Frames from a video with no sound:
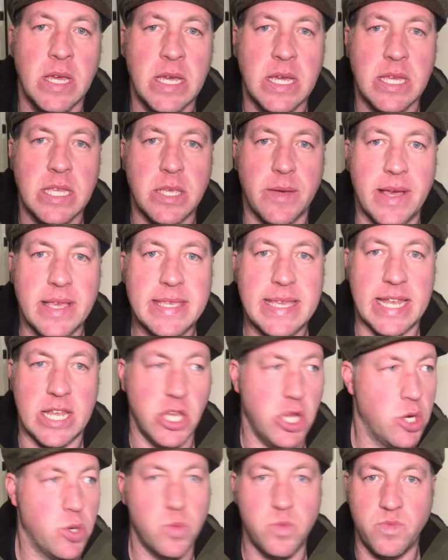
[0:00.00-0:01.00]
So I said,
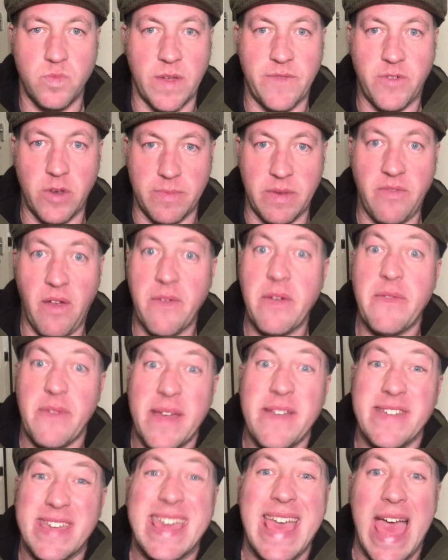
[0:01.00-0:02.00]
look, we've got to be very,
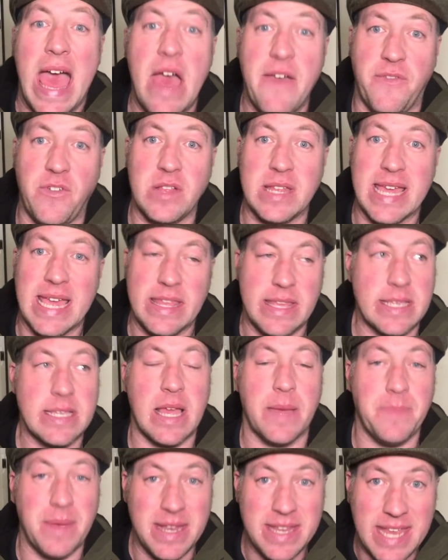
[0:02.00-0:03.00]
very careful here. This
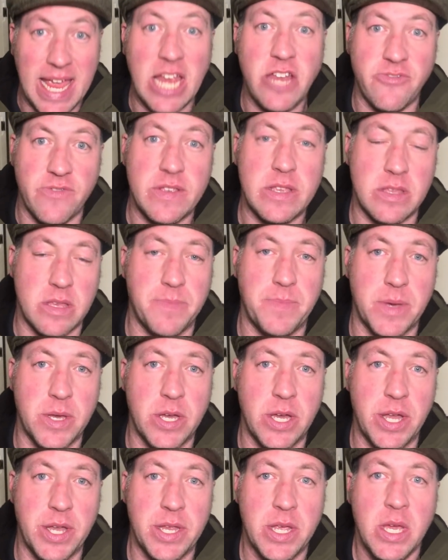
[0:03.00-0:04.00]
can be dangerous to the
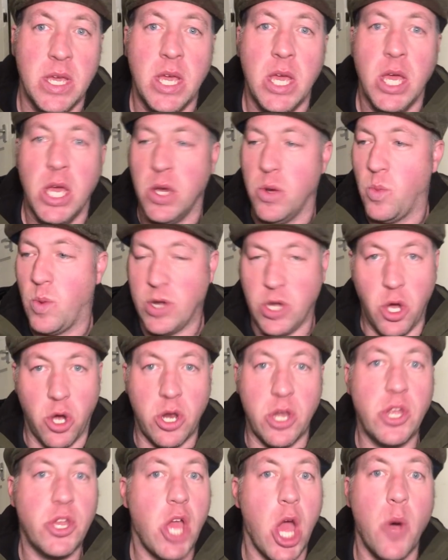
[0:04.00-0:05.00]
bird. We're not
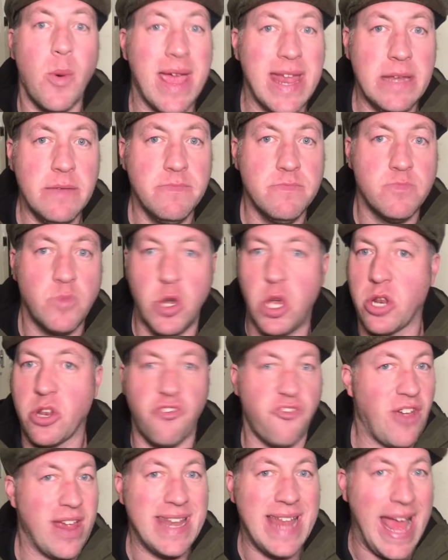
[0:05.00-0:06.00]
going to go in. We're not going to
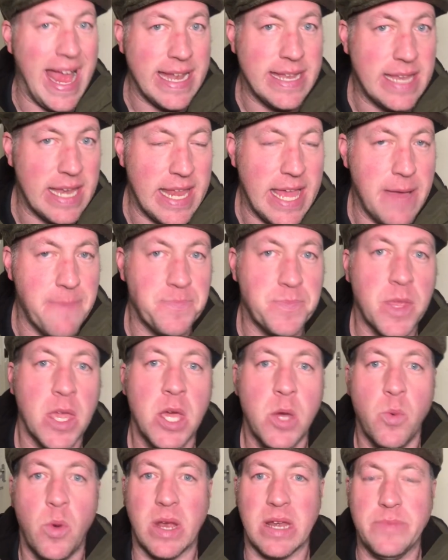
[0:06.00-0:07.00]
try and handle it.
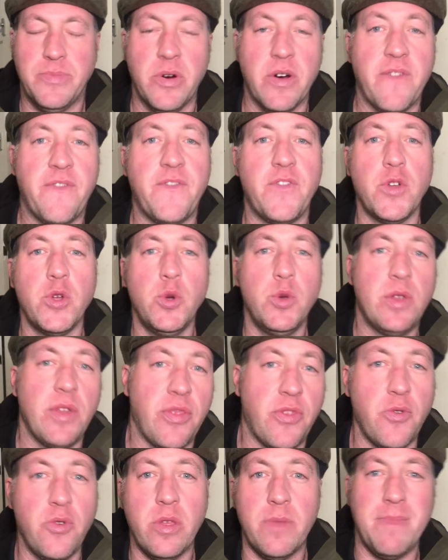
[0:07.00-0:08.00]
We're going to put food
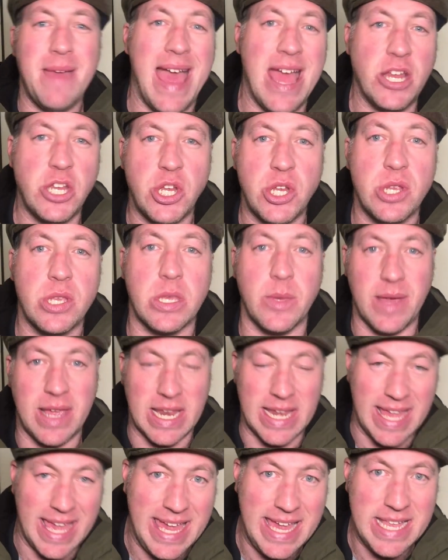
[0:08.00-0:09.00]
through the mesh so it
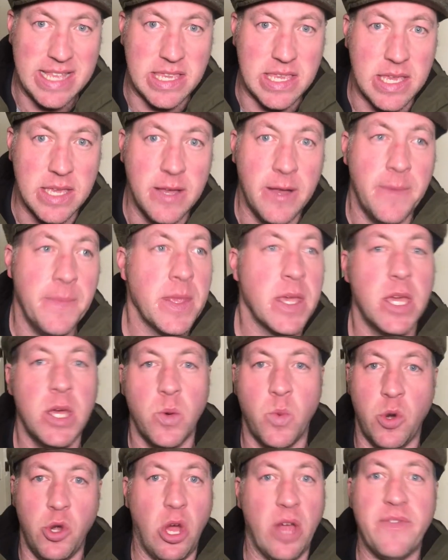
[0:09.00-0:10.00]
can eat.
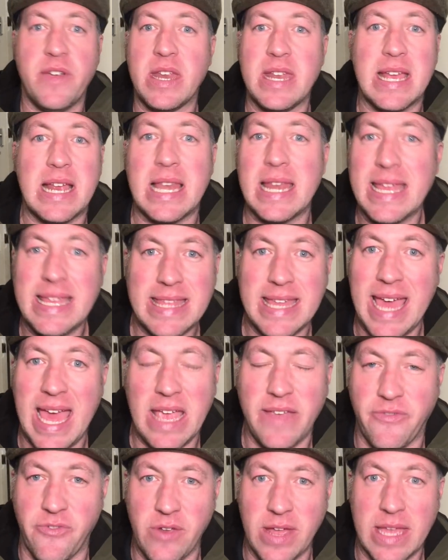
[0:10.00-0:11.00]
We're not even going to clean the
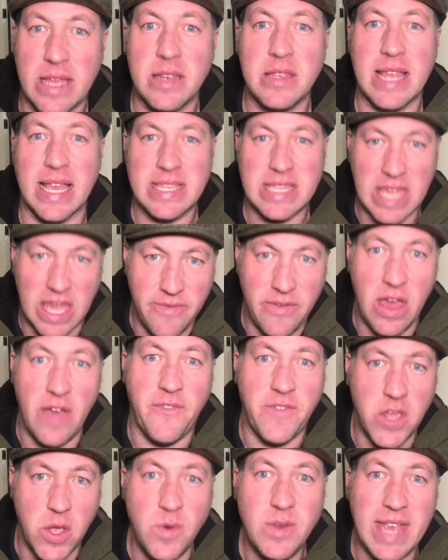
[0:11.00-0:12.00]
aviary. Let's give it a
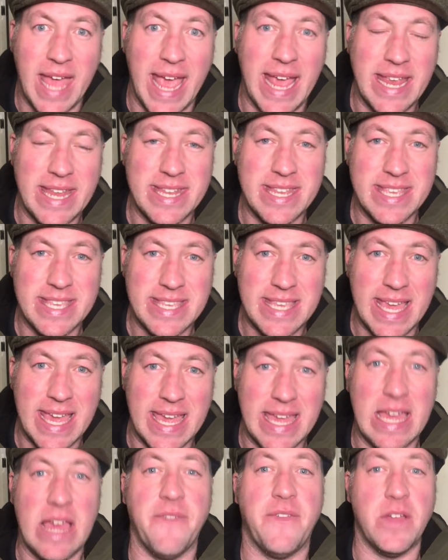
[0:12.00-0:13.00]
few days to
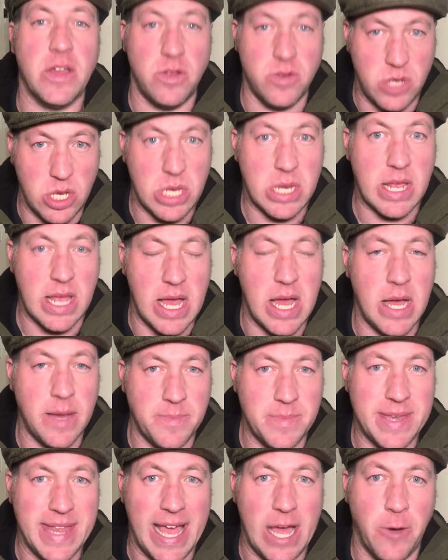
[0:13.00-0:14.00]
see if it will just
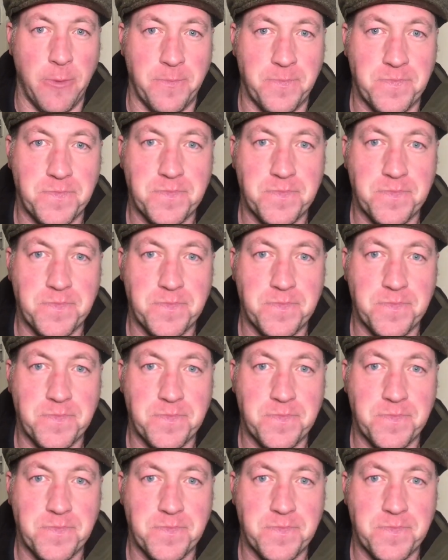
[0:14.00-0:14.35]
calm down.